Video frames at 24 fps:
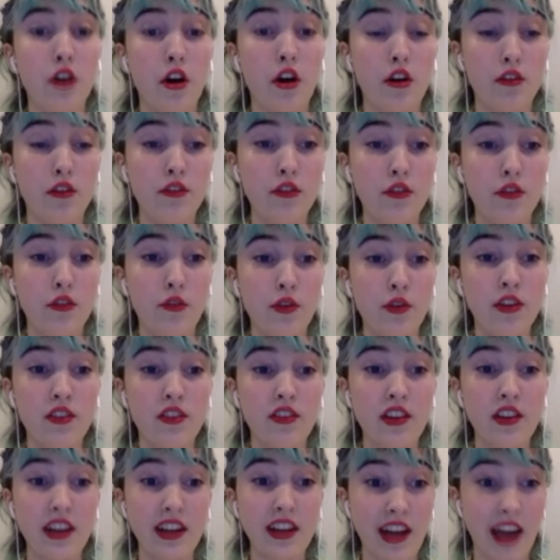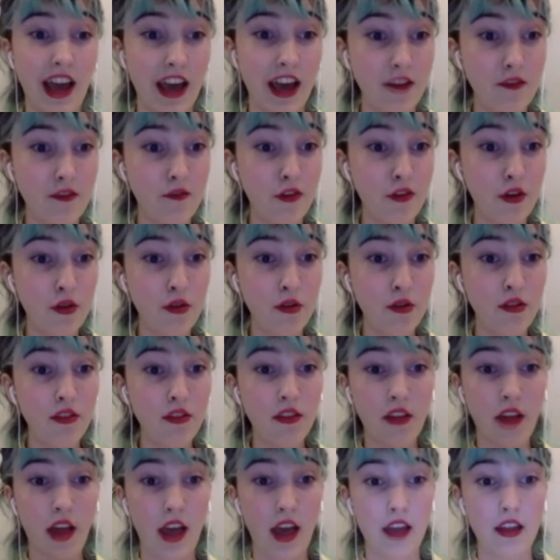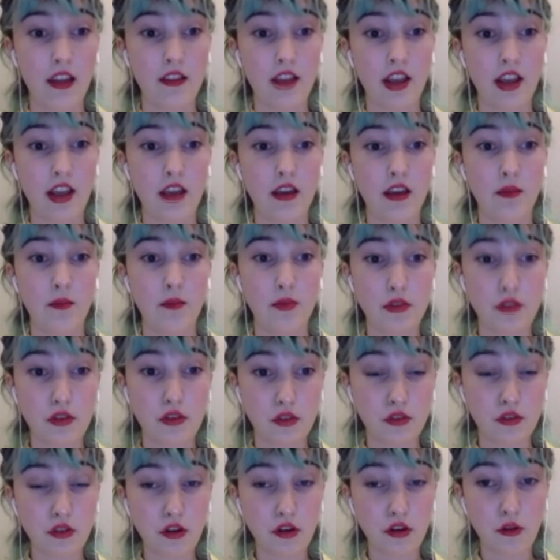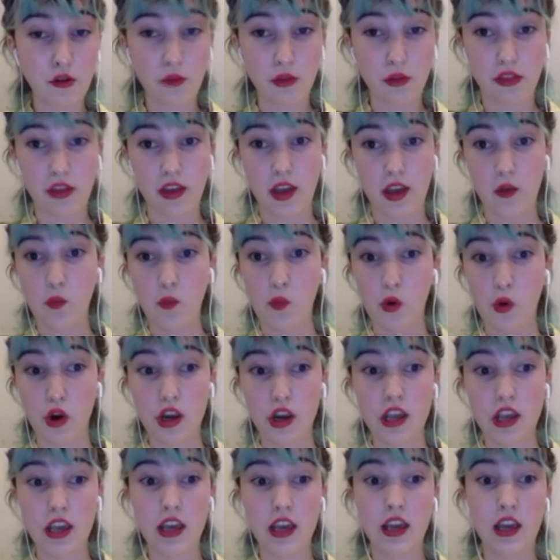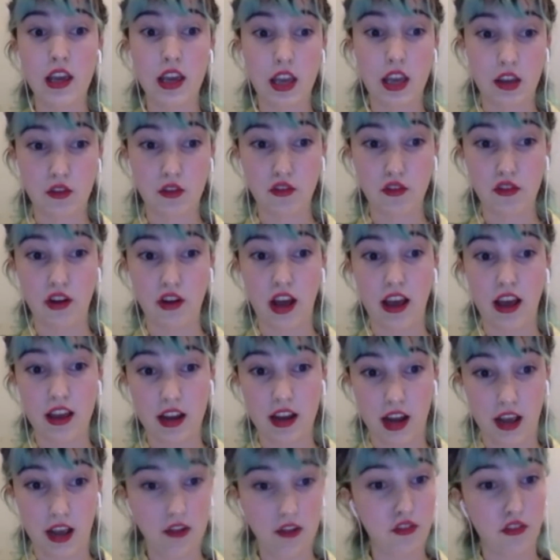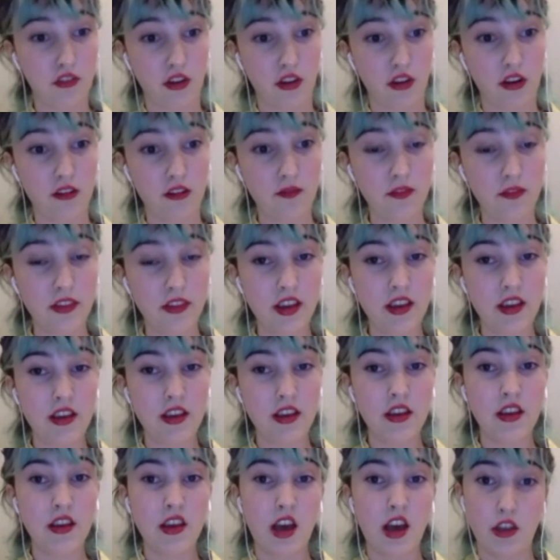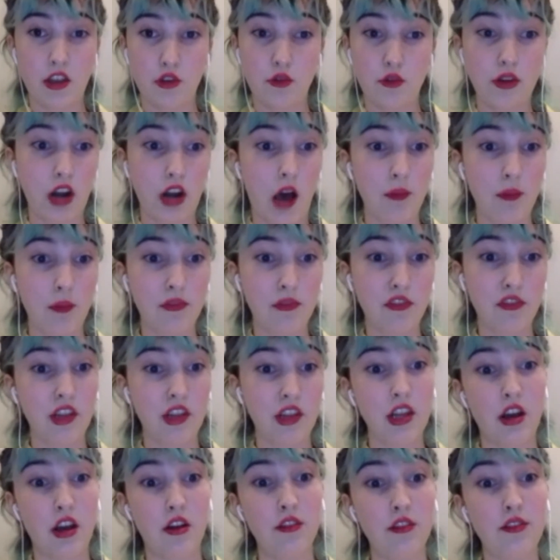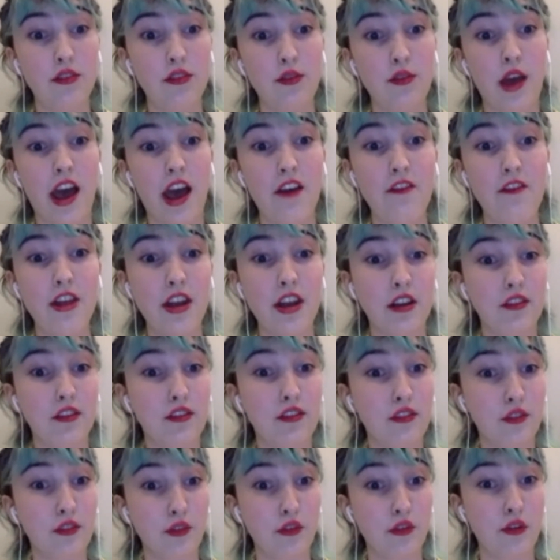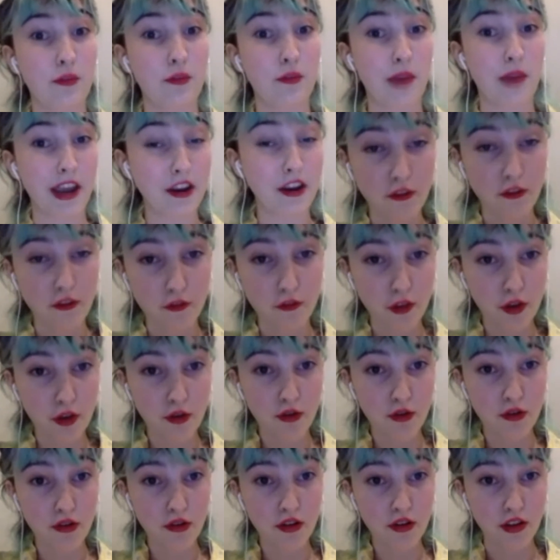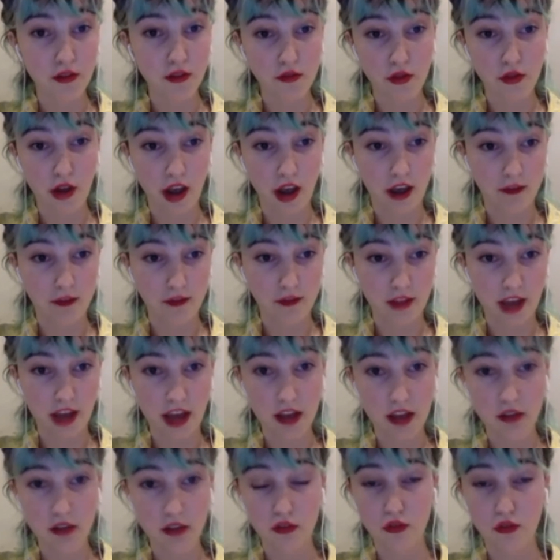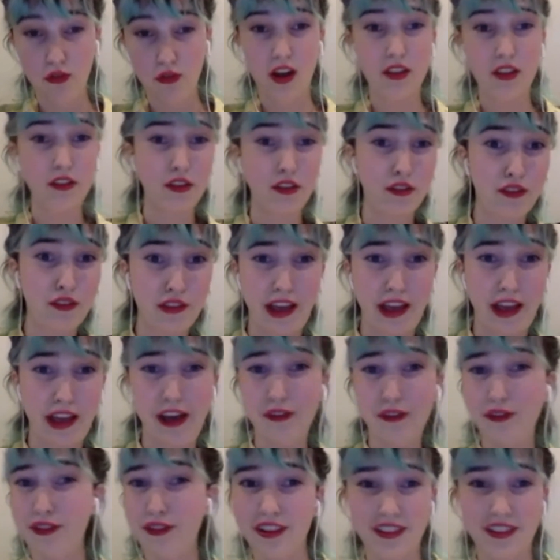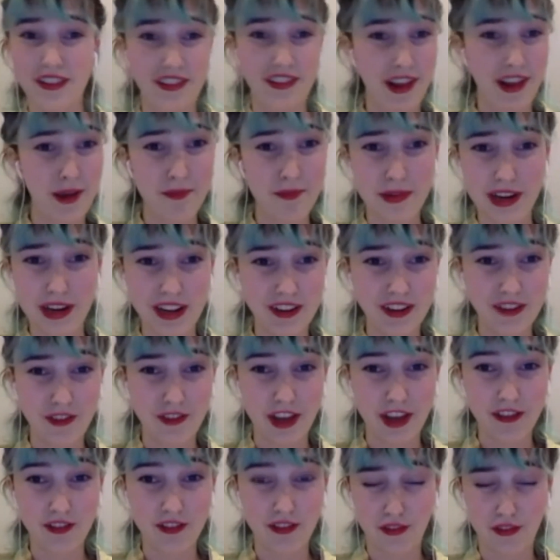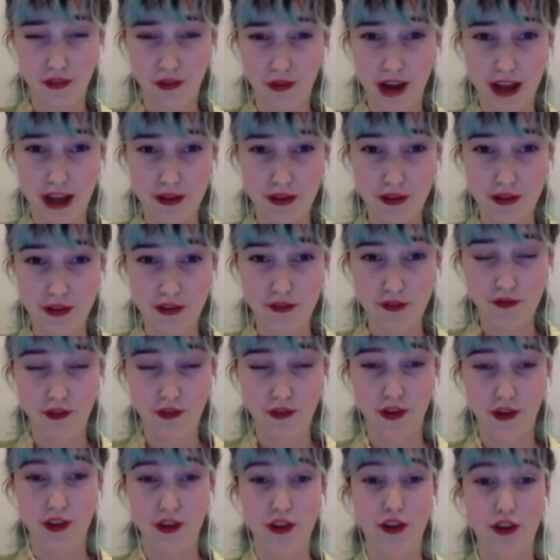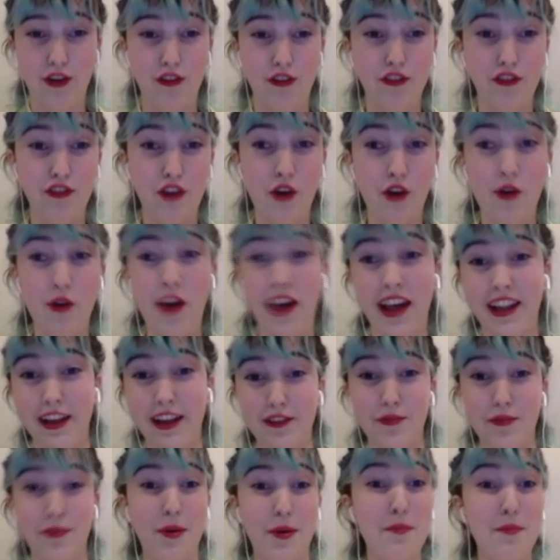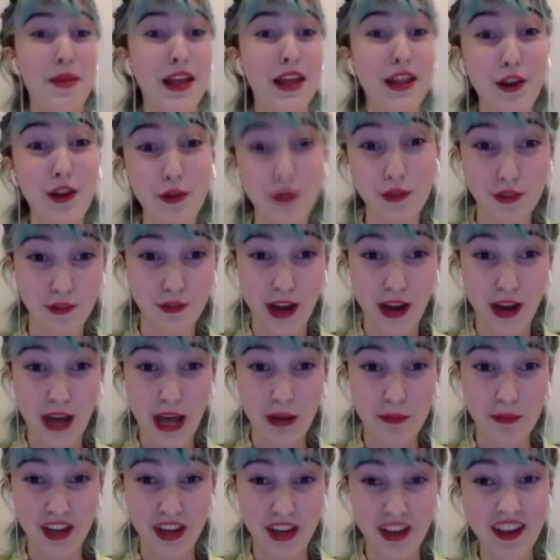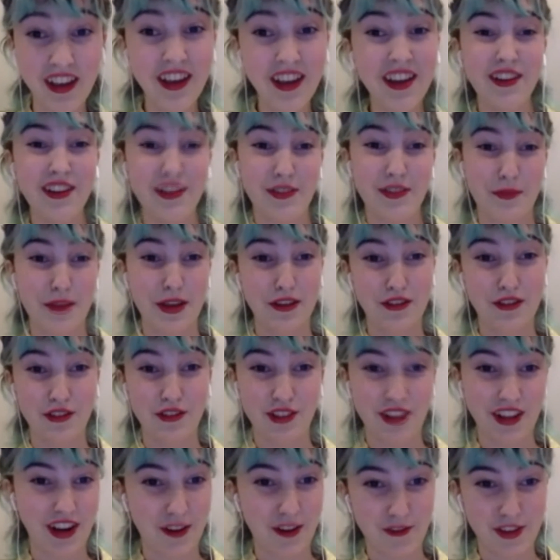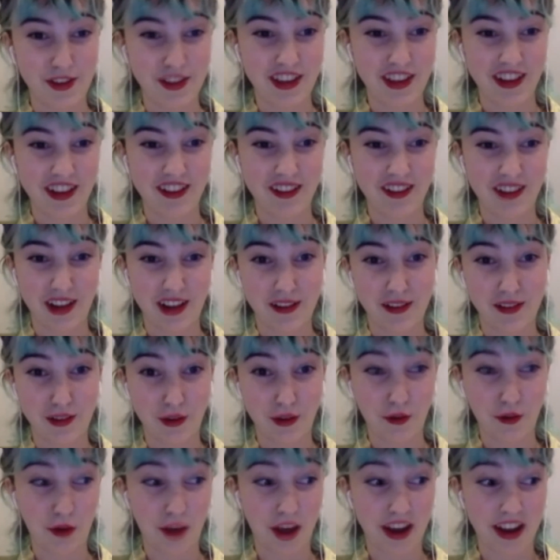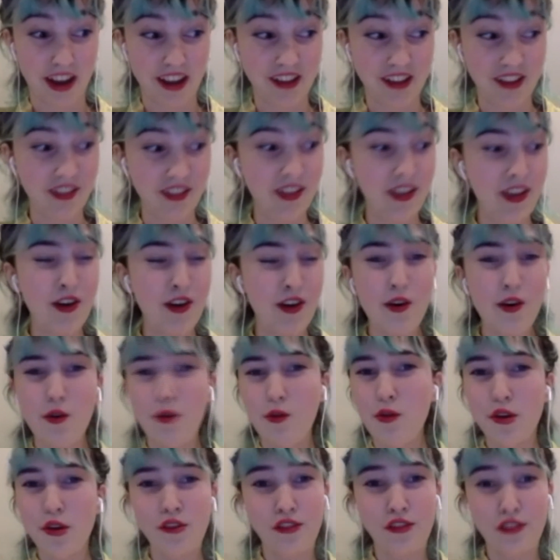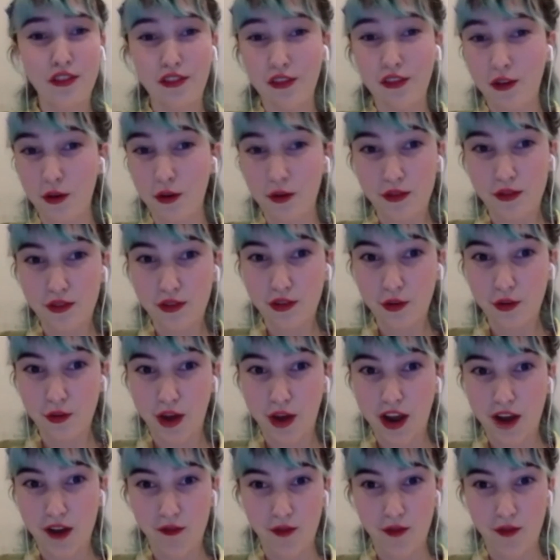You're also going to need headphones and a computer with a working internet connection. You can optionally also have an external microphone if you have that, or other sound dampening devices around you for your show. I like to put pillows around me to make sure that everything is nice and quiet, or just go into a